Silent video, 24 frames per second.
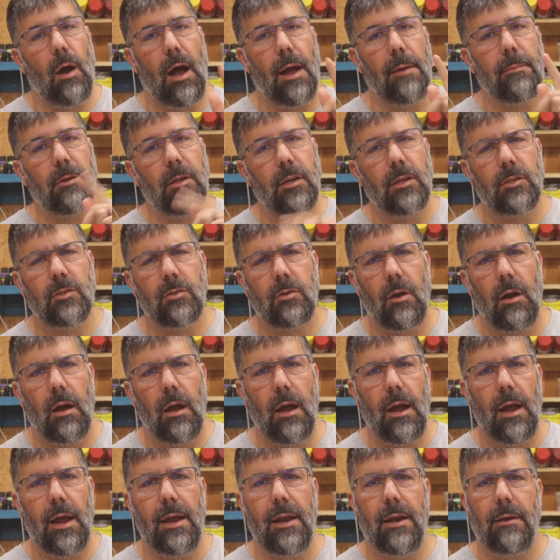I'm going to
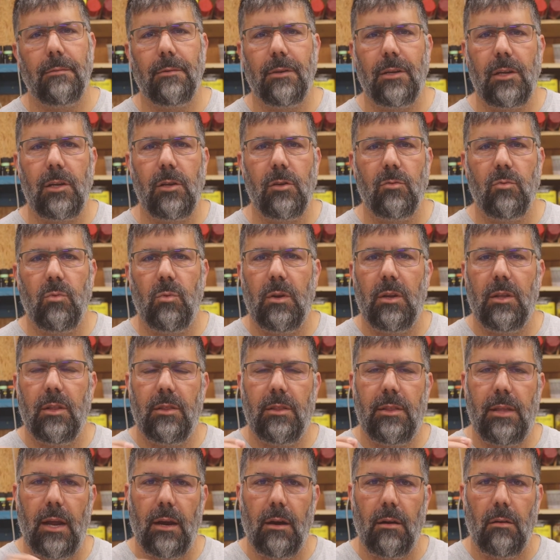try and I'm going to use one of
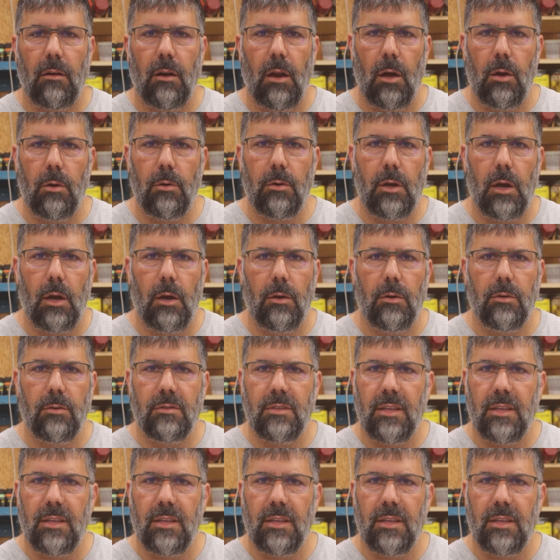their logos